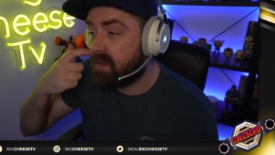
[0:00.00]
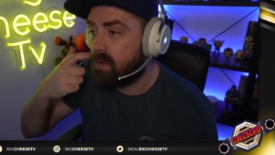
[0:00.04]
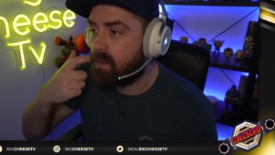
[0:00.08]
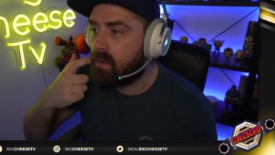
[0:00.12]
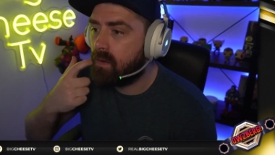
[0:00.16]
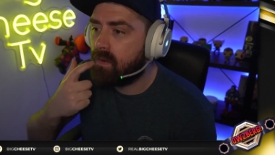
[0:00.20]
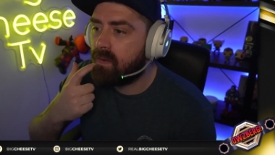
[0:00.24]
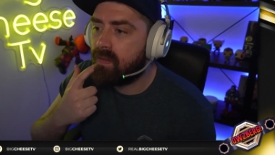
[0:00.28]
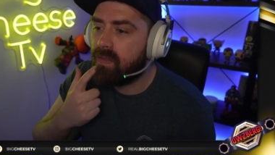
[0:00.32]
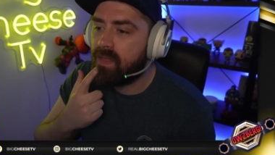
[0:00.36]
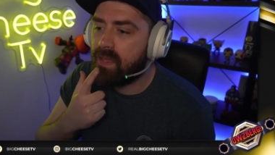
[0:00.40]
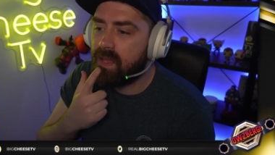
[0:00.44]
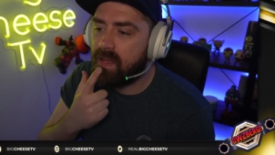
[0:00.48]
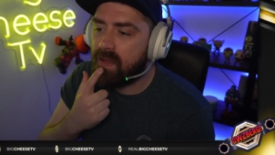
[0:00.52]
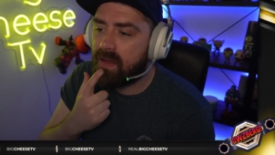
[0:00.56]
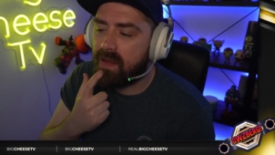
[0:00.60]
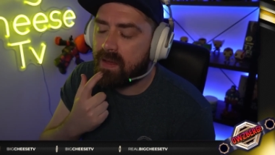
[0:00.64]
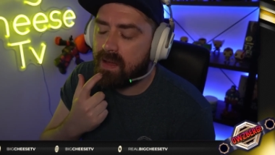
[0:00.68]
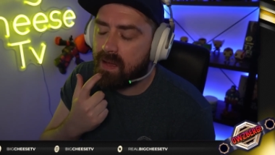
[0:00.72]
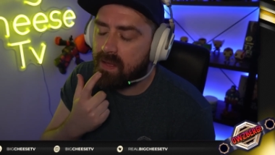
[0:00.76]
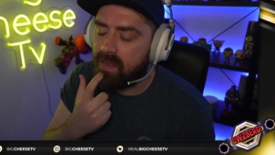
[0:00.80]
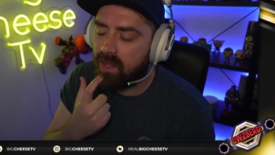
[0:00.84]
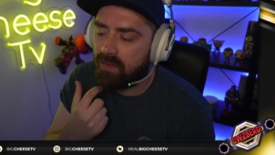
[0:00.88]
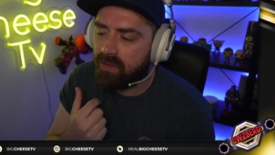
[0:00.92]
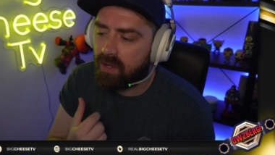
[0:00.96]
the
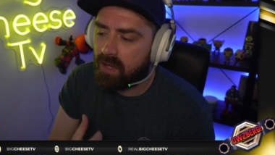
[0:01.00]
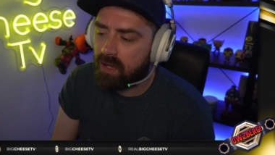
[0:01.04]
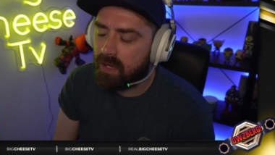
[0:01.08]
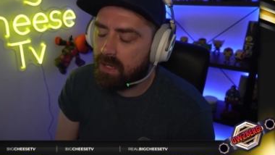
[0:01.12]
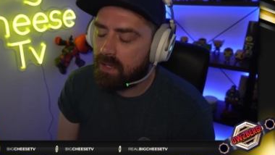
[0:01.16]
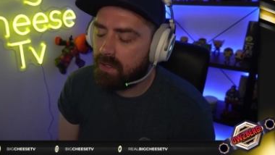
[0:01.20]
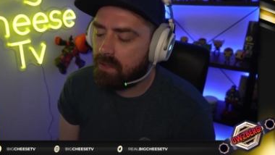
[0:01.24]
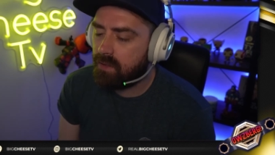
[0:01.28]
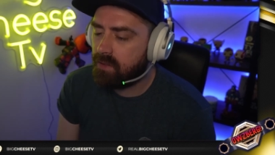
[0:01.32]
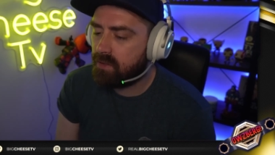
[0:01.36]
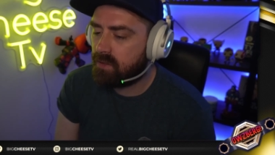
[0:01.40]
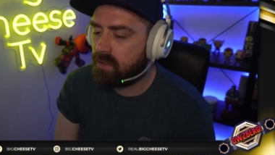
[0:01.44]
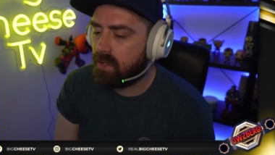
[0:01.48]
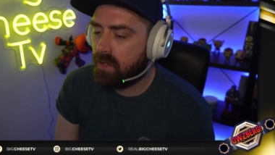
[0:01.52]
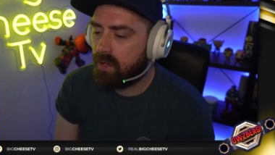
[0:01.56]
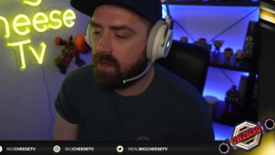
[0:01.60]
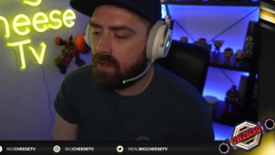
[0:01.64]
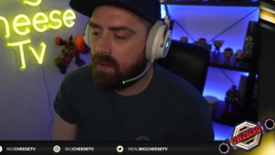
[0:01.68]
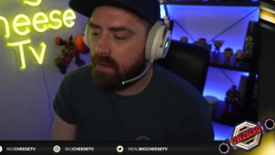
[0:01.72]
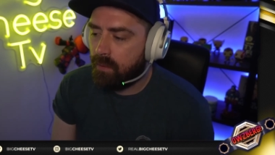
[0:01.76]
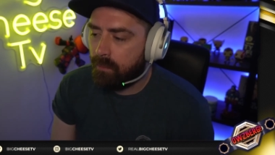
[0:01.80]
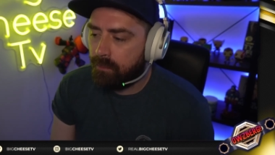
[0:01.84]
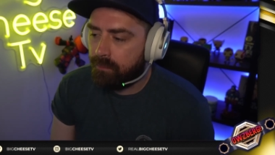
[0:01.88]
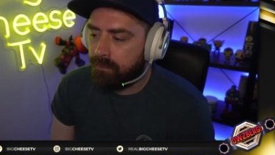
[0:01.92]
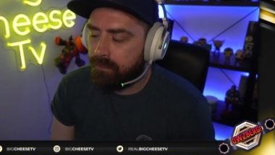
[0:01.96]
uh, the diet is.
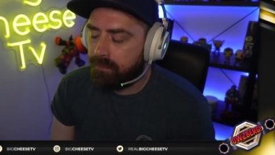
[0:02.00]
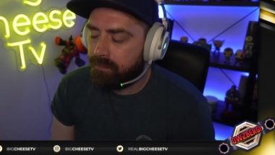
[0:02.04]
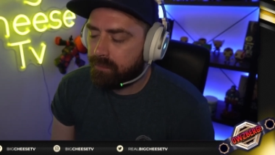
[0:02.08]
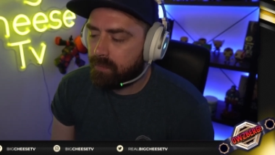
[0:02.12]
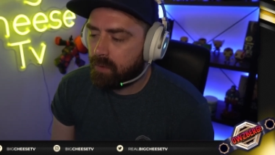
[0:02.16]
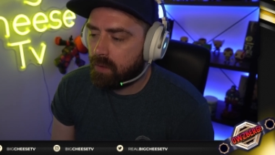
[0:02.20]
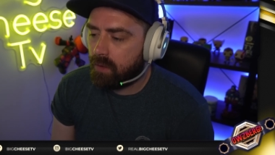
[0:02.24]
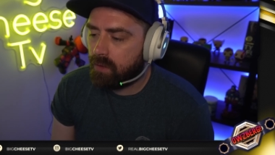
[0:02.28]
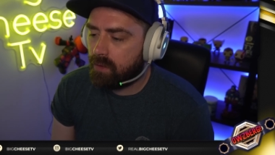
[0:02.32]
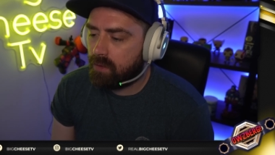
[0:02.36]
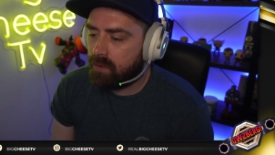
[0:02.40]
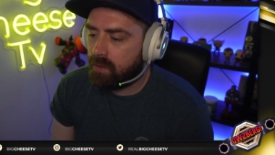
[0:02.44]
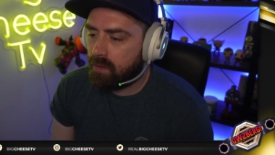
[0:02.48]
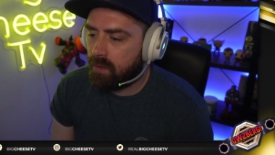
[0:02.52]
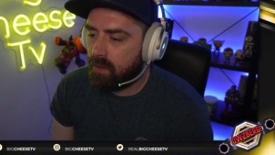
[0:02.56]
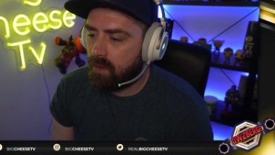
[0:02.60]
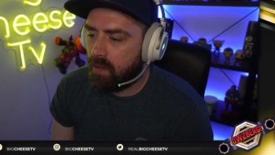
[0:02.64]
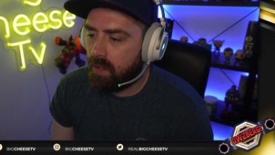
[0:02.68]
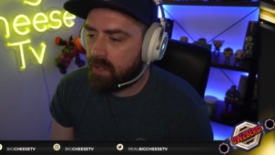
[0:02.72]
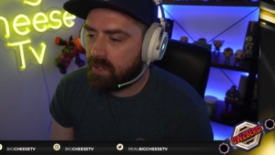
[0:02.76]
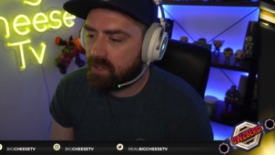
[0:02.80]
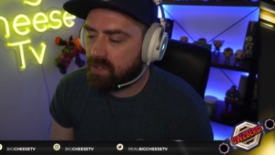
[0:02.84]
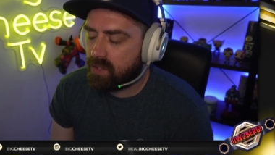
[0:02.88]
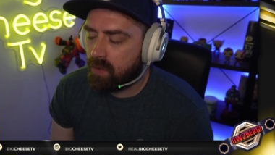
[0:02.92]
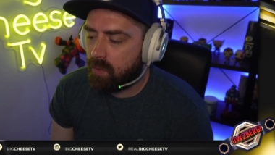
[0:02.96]

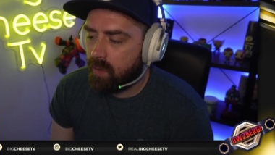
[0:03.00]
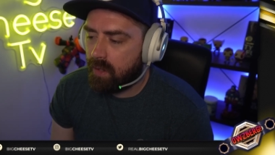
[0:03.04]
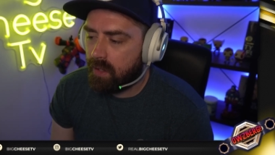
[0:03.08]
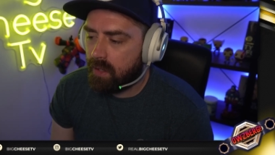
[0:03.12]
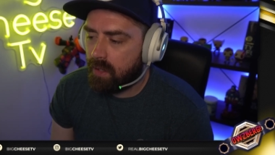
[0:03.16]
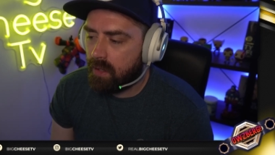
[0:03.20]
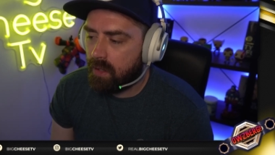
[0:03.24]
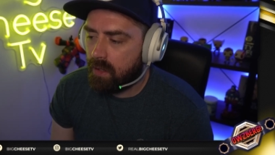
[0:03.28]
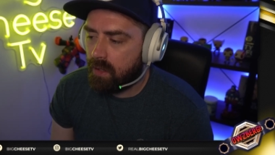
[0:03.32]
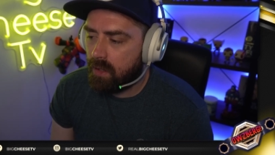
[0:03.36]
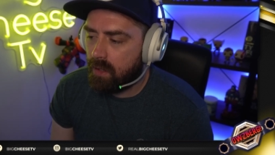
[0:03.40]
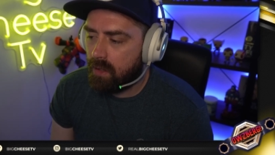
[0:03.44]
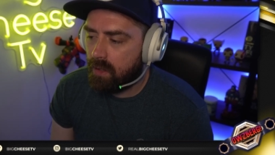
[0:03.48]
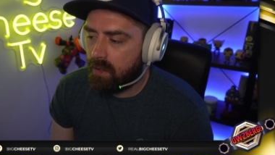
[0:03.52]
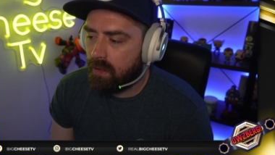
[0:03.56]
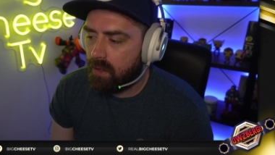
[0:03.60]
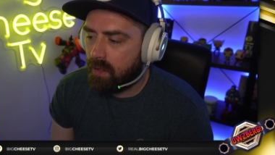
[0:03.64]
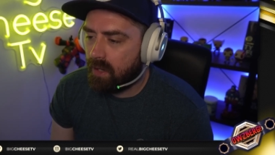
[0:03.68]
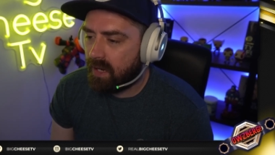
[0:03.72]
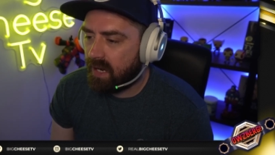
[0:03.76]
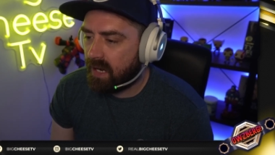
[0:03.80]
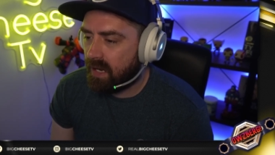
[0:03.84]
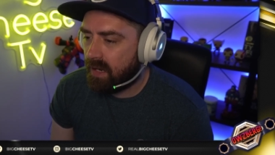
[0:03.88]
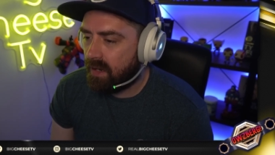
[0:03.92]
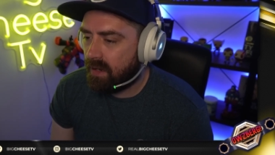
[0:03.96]
Like so, I uh,
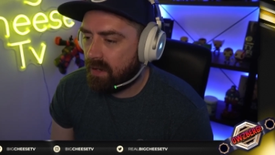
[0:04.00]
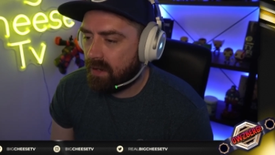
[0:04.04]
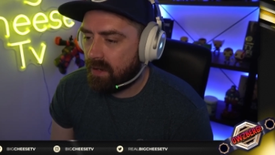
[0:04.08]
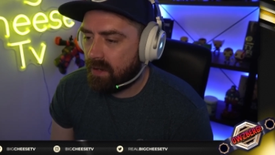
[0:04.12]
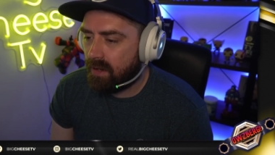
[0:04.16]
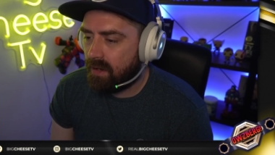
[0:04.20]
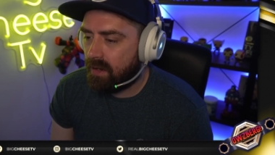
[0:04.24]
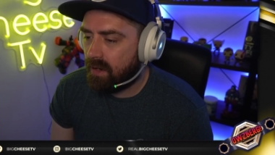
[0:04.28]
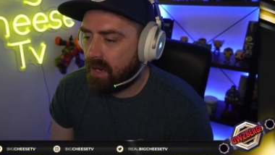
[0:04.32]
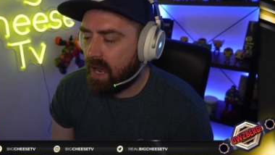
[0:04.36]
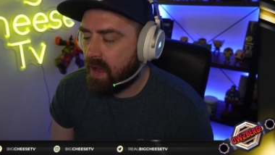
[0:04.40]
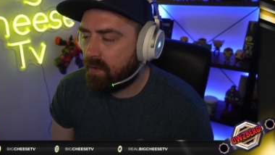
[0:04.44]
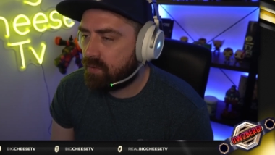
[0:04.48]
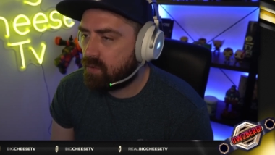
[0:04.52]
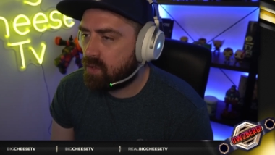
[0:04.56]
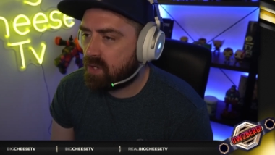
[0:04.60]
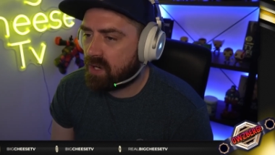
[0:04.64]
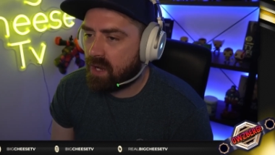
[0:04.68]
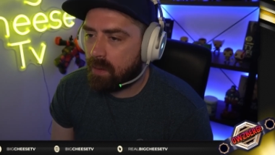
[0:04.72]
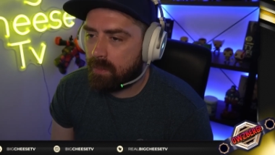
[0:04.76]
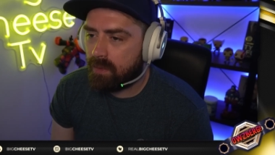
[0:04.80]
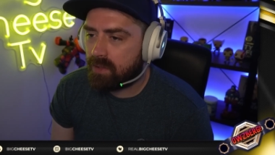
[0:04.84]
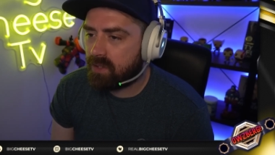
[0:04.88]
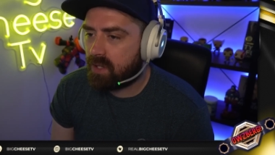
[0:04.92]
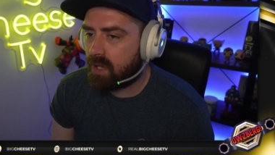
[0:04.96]
like uh, after a
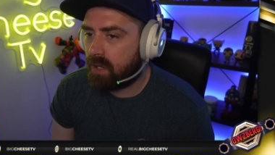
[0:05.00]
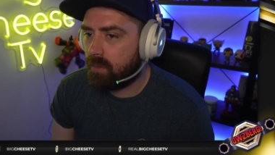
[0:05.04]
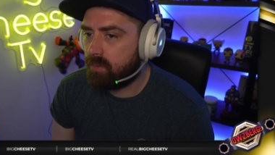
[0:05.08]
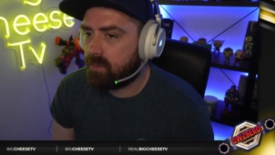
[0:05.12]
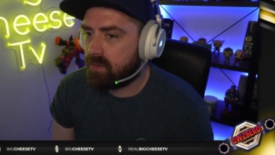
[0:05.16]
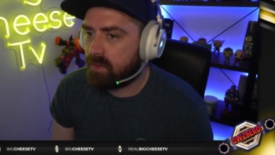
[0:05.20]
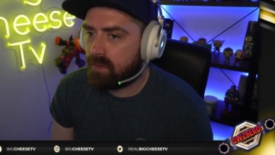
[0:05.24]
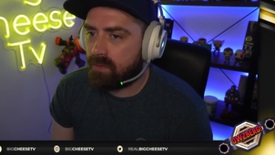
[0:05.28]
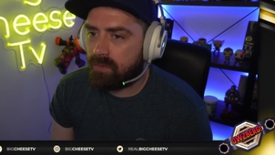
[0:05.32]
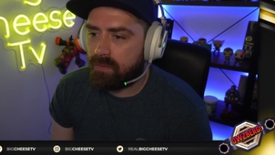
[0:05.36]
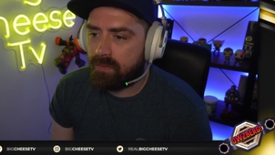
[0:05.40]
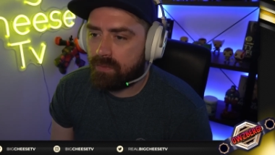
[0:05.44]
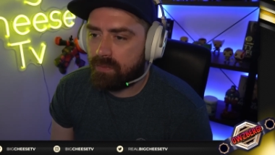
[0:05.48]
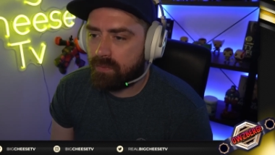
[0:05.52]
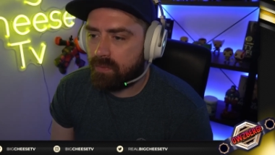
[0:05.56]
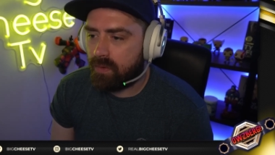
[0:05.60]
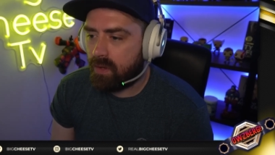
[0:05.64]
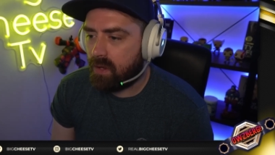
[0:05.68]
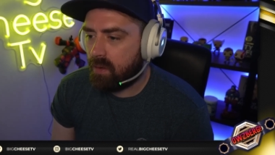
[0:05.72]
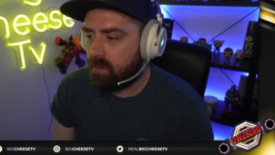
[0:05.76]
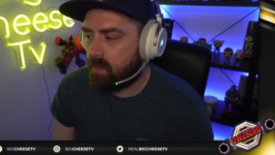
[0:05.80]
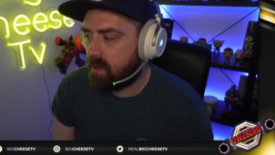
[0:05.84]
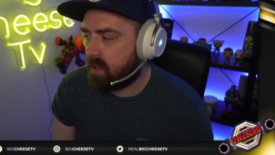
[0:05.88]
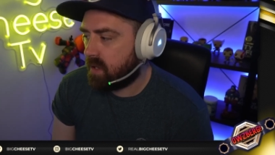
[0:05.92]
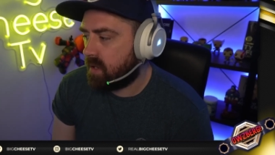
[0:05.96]
couple of times of uh,
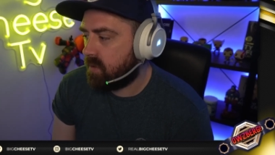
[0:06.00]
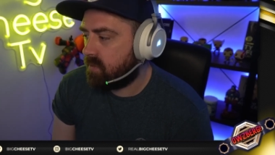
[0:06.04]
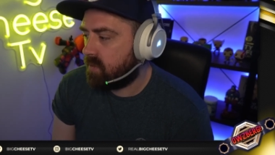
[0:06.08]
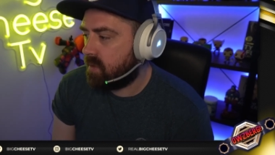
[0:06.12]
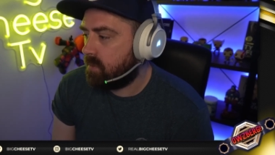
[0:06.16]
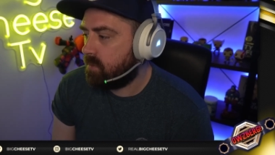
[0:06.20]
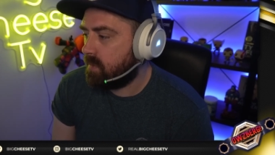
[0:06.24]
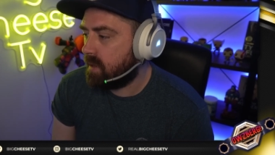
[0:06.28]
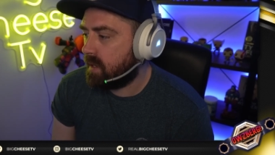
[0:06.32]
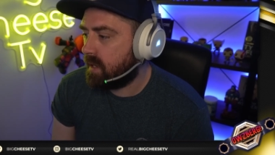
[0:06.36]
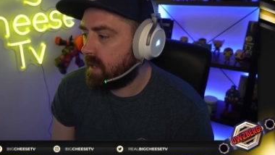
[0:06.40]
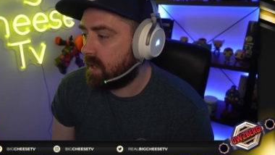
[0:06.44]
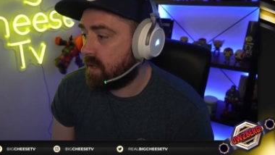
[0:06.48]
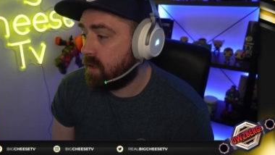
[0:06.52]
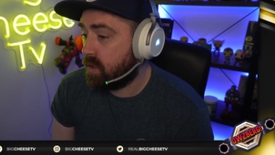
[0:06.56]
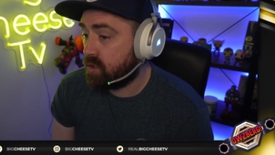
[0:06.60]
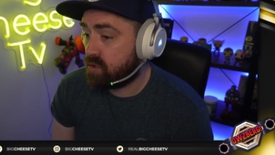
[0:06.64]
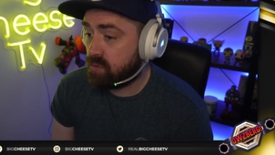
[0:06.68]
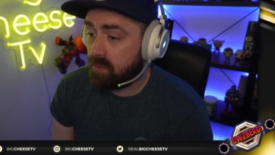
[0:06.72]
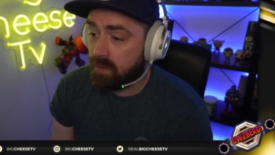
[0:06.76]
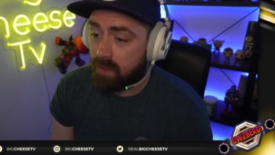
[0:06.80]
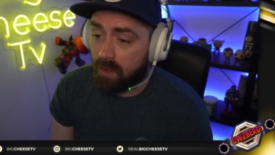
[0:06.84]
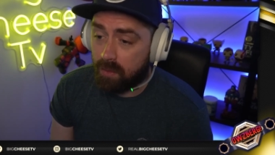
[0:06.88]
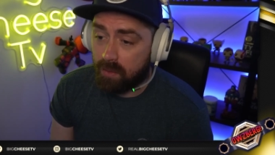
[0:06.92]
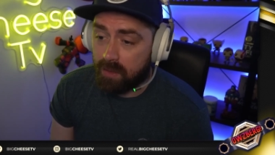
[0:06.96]
my girlfriend being like, "Oh, should
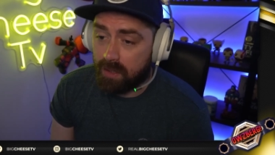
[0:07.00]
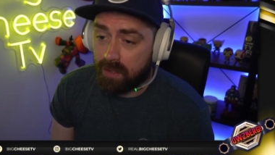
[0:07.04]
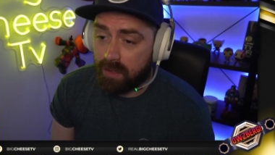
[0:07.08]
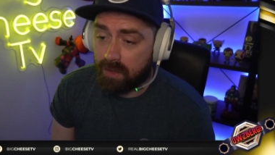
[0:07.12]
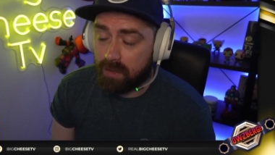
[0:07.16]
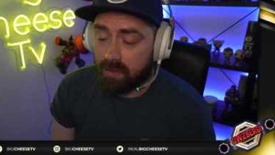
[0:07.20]
we go here? Should